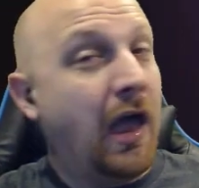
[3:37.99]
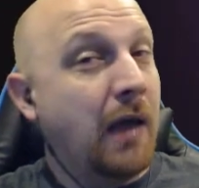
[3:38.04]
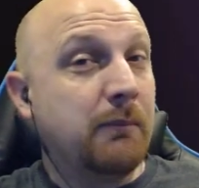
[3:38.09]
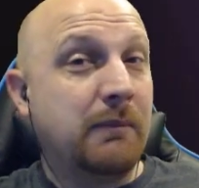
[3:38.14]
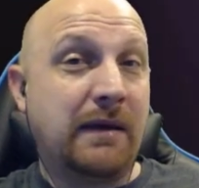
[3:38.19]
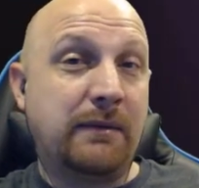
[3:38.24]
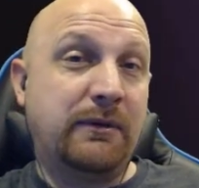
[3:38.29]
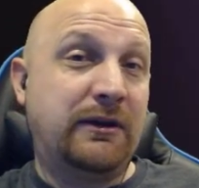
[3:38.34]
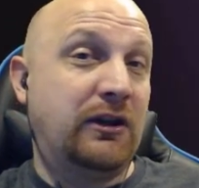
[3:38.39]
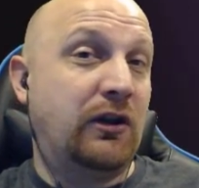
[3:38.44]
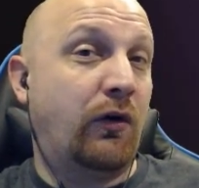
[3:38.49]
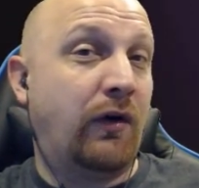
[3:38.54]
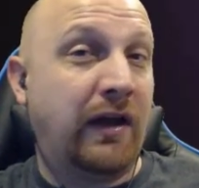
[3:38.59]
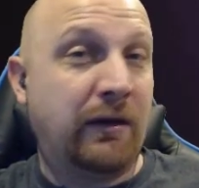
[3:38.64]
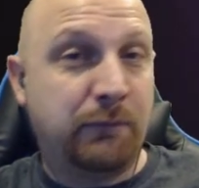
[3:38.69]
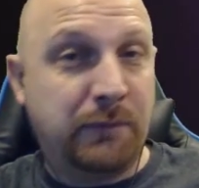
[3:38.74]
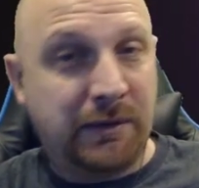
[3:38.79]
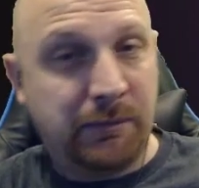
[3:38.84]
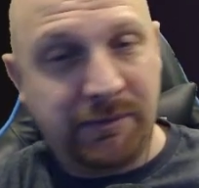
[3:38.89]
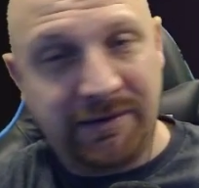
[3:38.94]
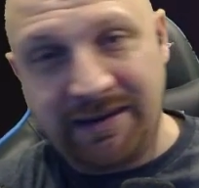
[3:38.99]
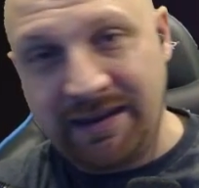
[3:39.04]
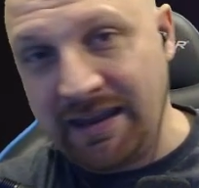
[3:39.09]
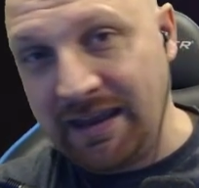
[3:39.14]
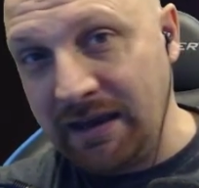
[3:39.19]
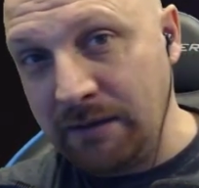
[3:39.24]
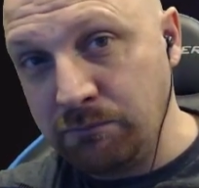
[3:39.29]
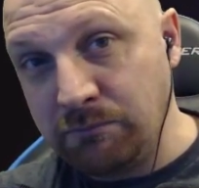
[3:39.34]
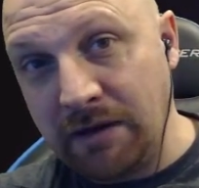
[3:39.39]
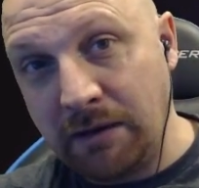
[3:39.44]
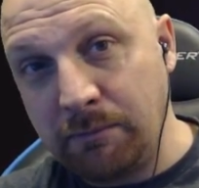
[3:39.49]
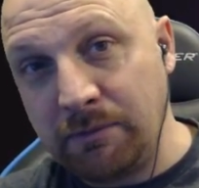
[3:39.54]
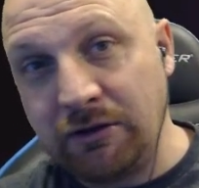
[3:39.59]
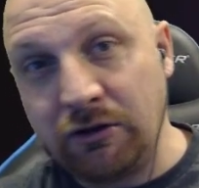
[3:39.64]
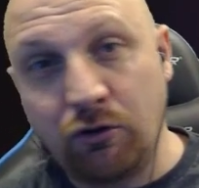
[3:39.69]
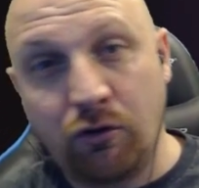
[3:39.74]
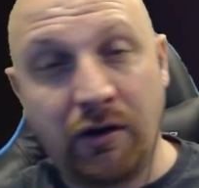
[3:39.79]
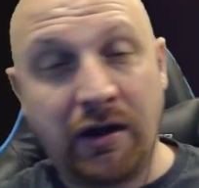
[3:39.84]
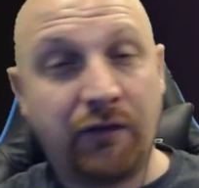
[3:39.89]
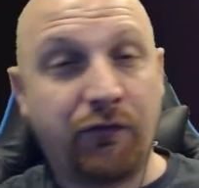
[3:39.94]
Maybe you don't have BBK. Maybe you
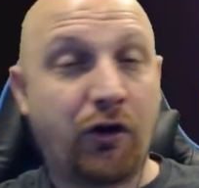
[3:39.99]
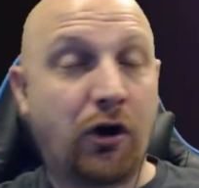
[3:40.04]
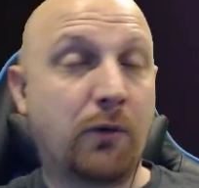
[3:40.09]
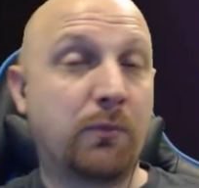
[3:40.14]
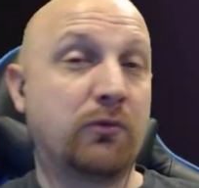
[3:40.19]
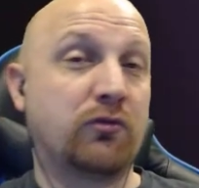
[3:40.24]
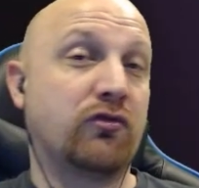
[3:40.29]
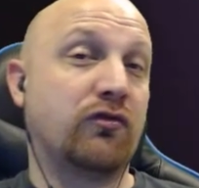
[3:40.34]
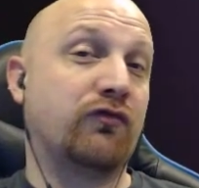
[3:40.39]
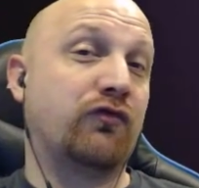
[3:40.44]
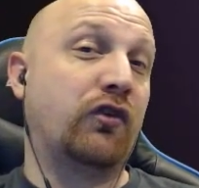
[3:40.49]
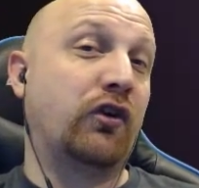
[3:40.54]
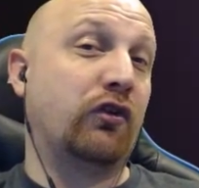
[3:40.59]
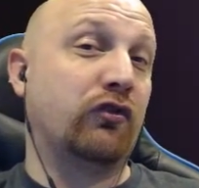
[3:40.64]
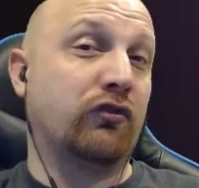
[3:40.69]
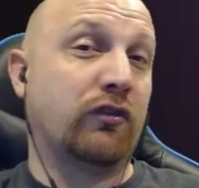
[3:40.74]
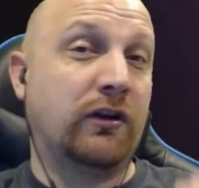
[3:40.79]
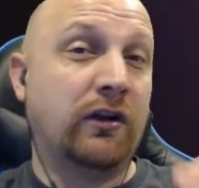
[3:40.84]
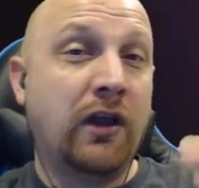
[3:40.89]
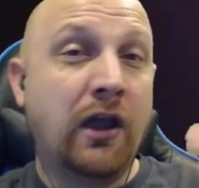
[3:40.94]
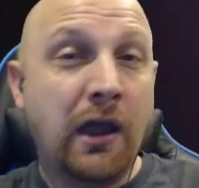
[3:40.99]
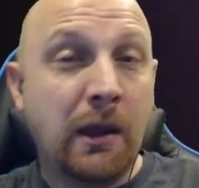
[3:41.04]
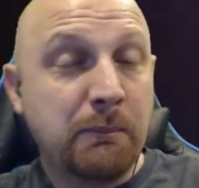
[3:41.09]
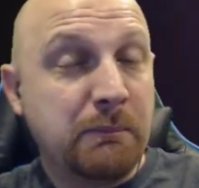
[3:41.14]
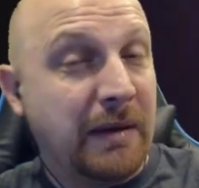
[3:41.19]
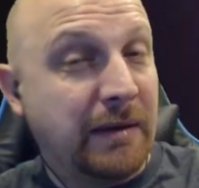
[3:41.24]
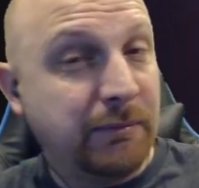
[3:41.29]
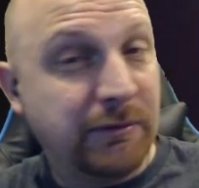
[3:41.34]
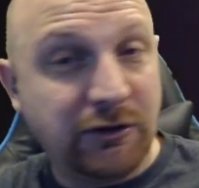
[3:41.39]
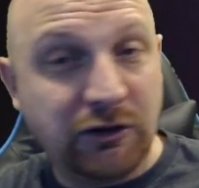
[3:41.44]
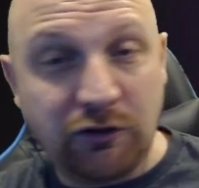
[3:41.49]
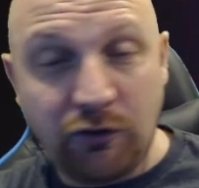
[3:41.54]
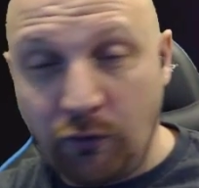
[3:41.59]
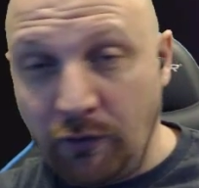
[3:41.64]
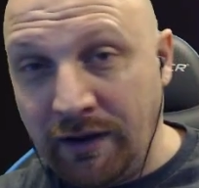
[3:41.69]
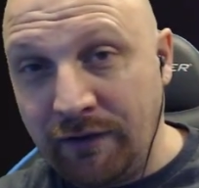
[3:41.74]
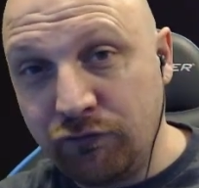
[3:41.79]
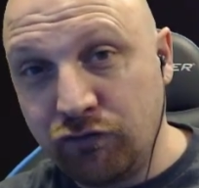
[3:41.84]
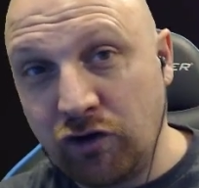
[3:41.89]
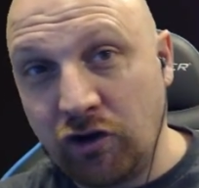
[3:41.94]
don't have Arbiter Vildred. Maybe you don't
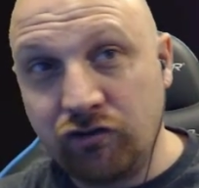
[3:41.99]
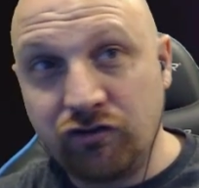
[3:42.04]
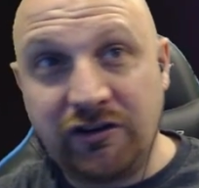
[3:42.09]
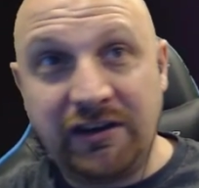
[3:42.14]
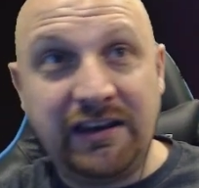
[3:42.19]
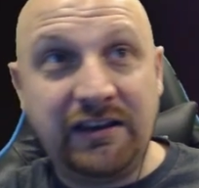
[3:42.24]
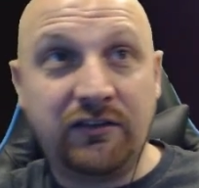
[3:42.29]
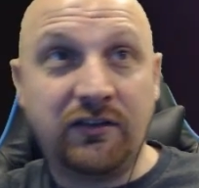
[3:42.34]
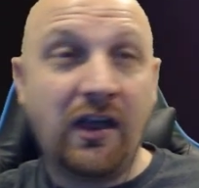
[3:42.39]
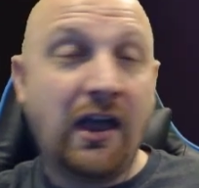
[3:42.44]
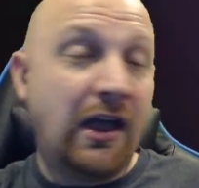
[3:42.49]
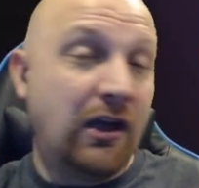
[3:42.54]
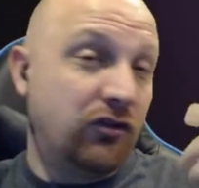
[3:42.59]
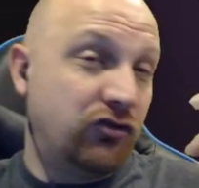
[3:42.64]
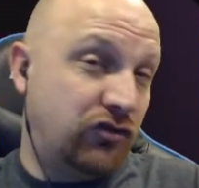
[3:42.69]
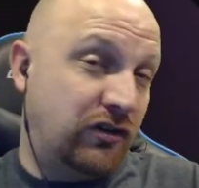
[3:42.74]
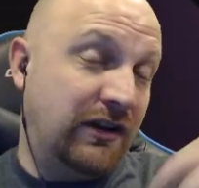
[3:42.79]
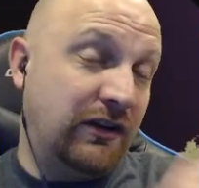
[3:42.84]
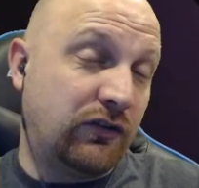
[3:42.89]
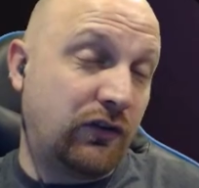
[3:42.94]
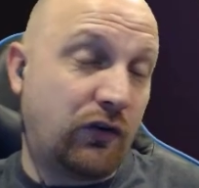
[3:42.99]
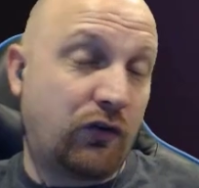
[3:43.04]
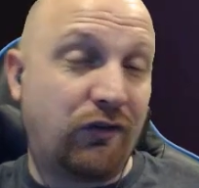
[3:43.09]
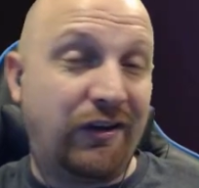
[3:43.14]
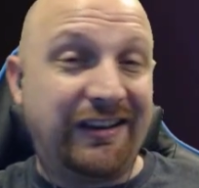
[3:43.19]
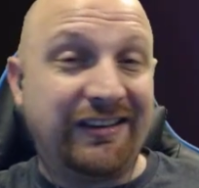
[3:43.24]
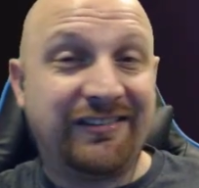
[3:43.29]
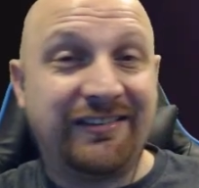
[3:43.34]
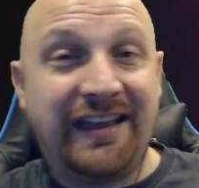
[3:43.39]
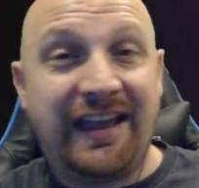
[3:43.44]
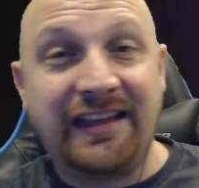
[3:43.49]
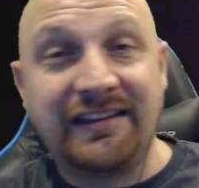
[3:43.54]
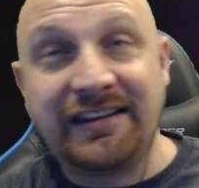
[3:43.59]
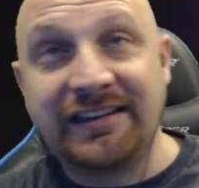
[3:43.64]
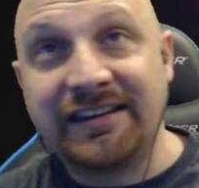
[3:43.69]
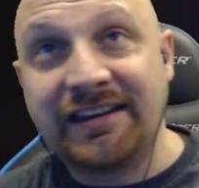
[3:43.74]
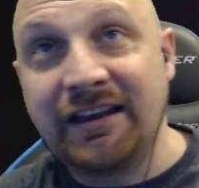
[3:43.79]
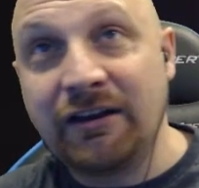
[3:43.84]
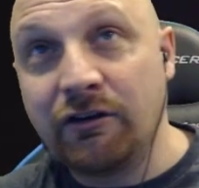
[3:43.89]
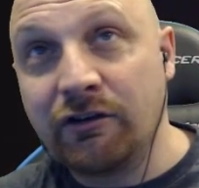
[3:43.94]
have Judge Keys. She is a great
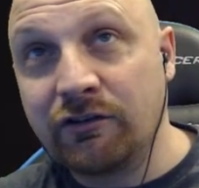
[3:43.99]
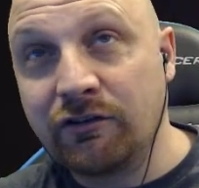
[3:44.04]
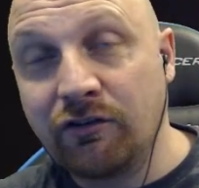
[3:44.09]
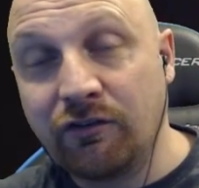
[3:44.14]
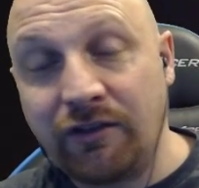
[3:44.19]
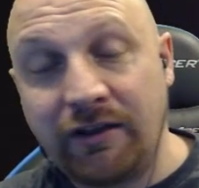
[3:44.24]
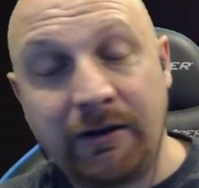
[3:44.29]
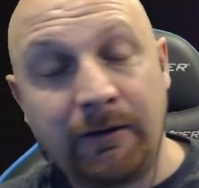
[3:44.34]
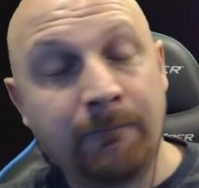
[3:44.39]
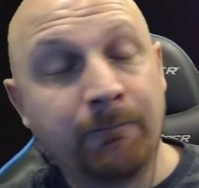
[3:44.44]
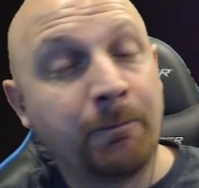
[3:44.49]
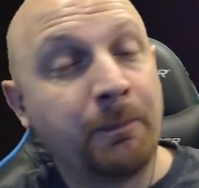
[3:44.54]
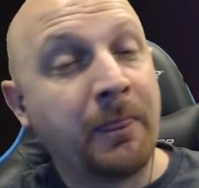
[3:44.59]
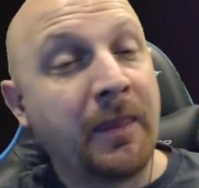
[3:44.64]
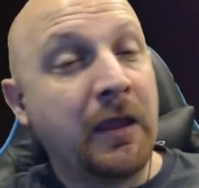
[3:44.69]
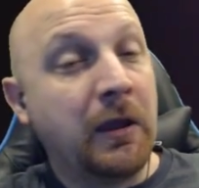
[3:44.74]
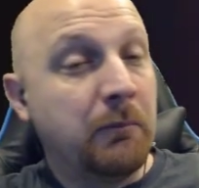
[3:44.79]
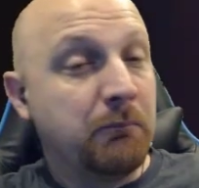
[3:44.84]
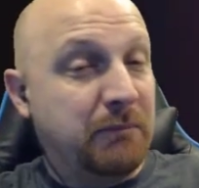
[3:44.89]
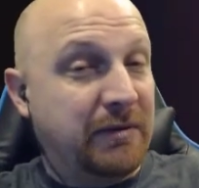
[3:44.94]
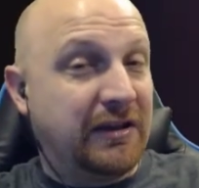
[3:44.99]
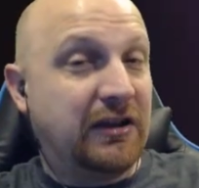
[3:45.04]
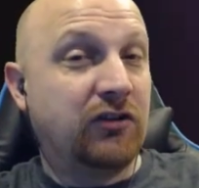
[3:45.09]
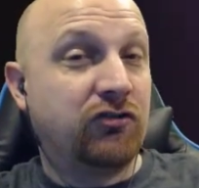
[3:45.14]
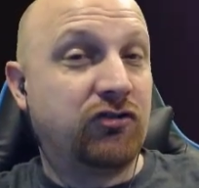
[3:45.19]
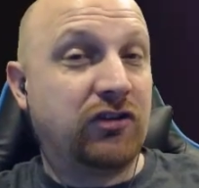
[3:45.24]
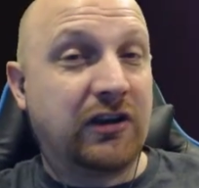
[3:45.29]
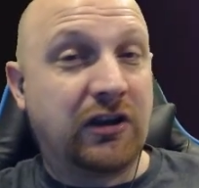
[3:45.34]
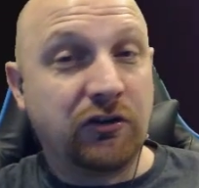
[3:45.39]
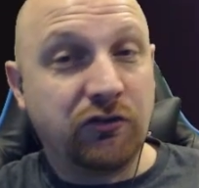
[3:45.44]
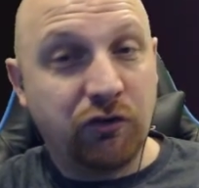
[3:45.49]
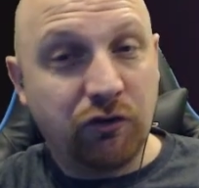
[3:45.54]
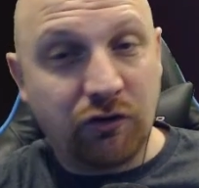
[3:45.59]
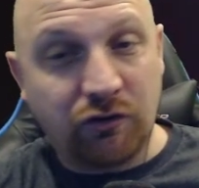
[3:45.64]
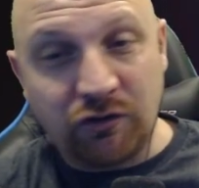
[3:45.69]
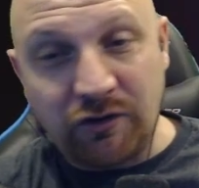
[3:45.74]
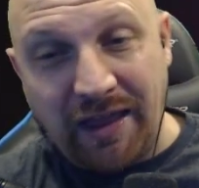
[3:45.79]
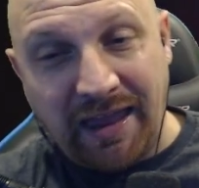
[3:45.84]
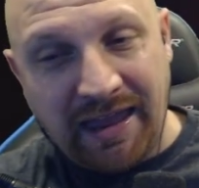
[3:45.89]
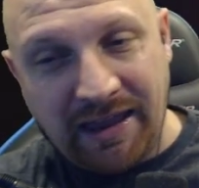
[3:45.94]
stand-in character there because she can do
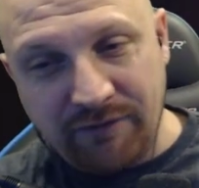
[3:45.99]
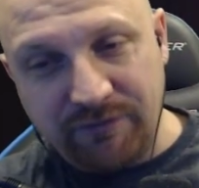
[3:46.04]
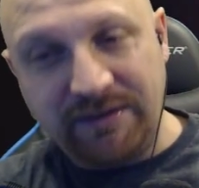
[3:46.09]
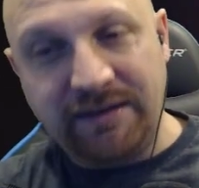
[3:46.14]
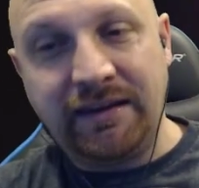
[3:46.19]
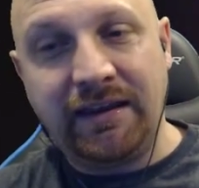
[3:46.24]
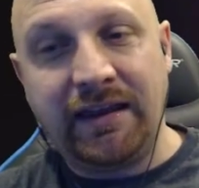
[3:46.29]
heavy